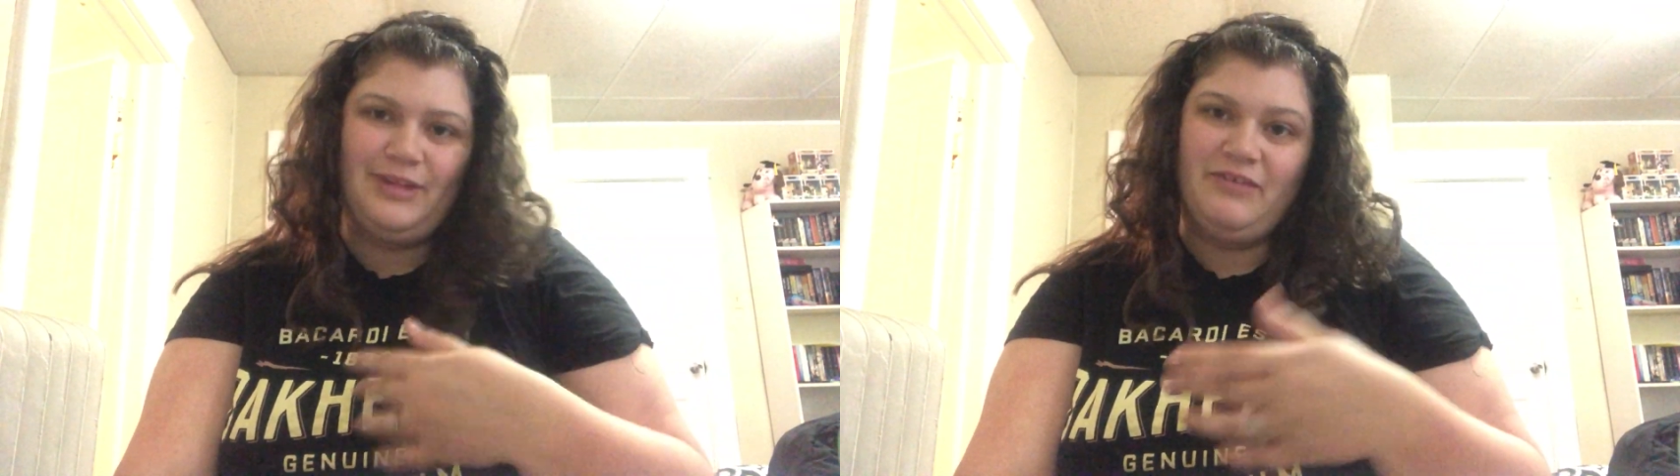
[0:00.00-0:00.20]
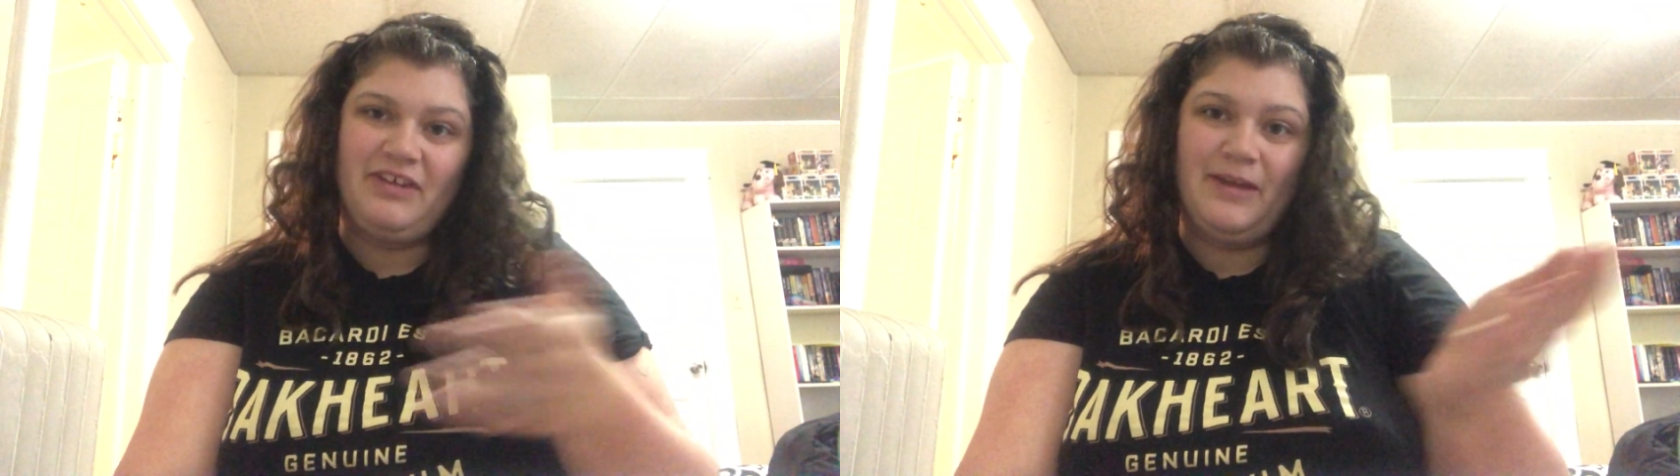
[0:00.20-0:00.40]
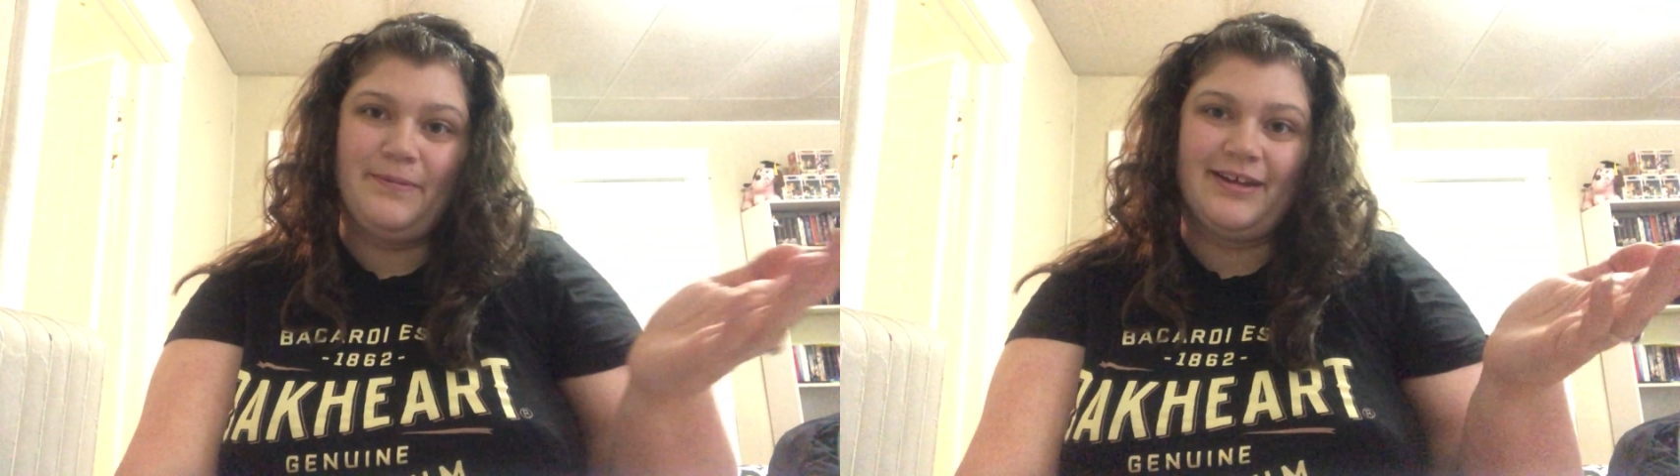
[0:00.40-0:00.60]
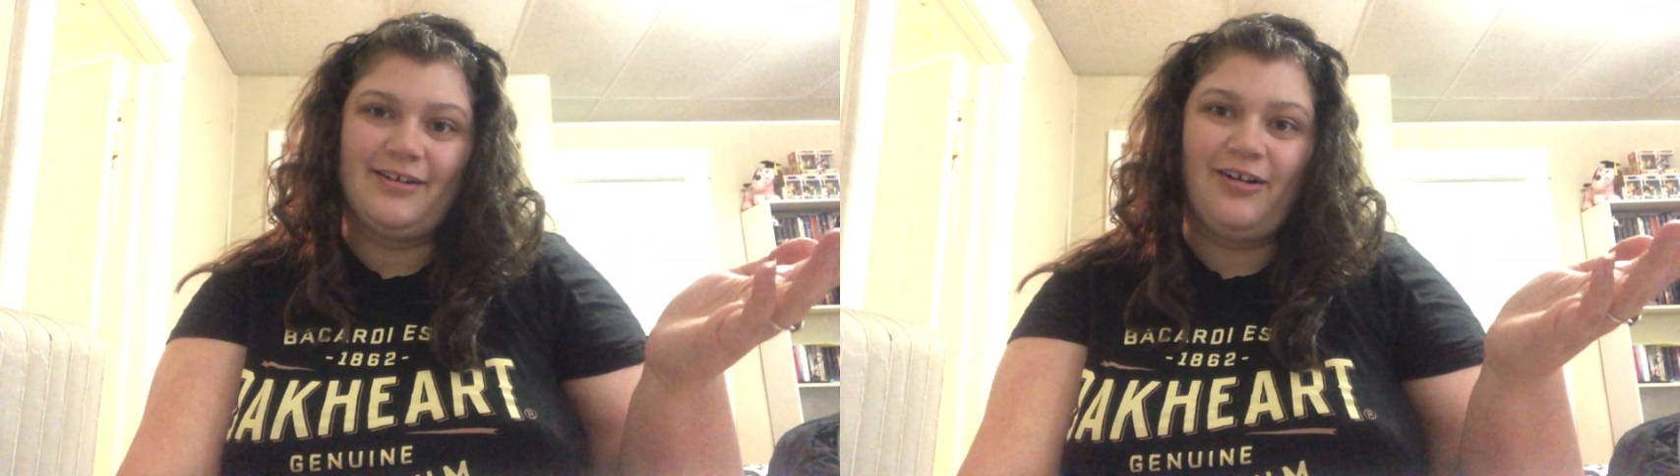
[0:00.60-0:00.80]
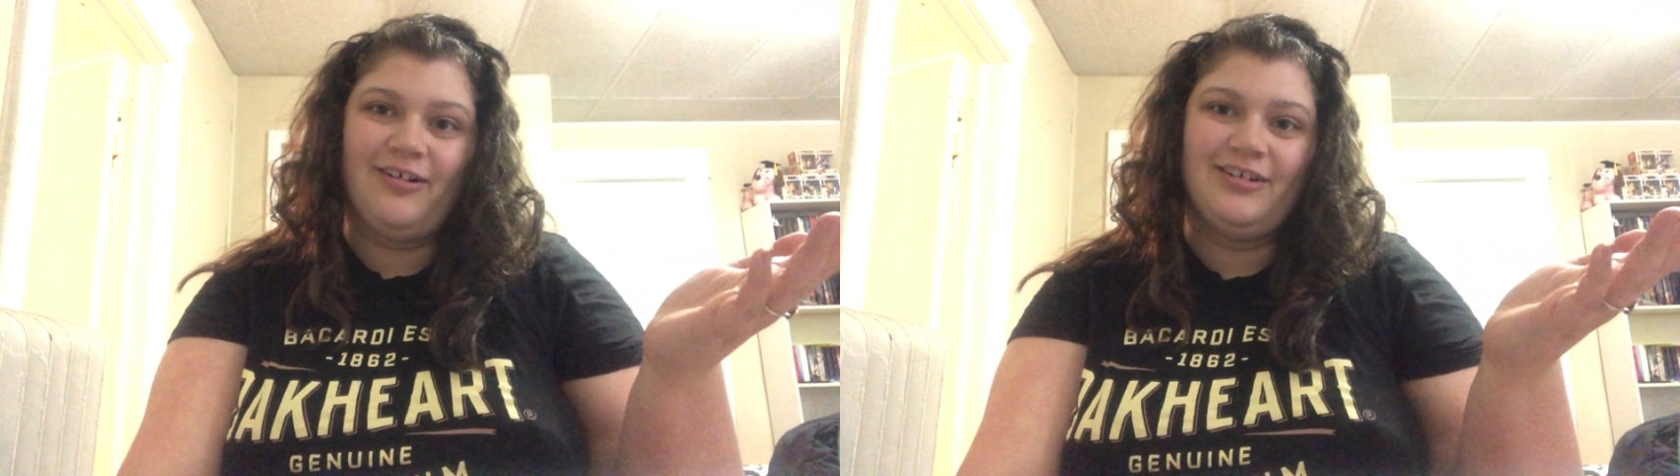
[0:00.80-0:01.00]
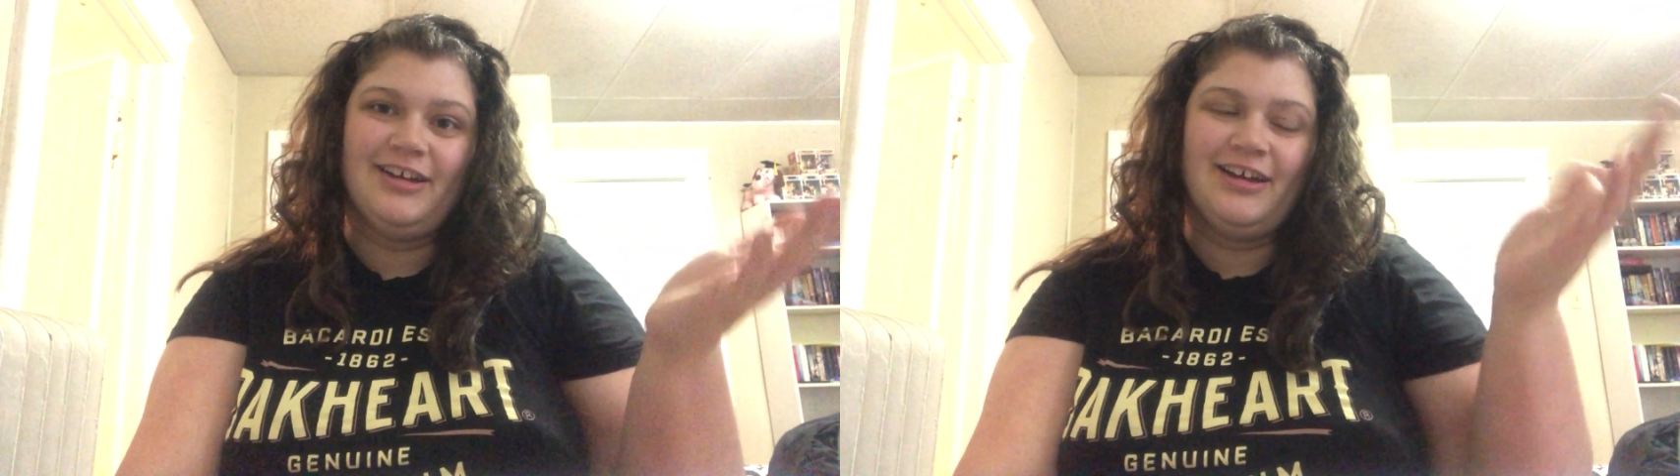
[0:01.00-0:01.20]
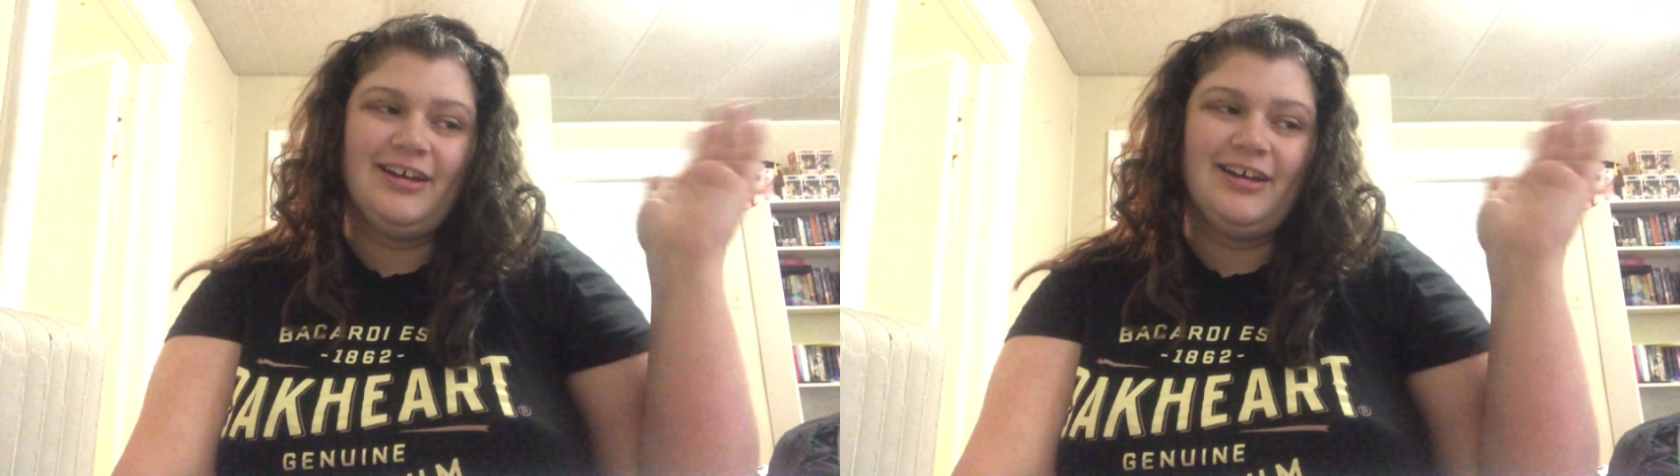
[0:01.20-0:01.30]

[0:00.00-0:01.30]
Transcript: of keeping it all.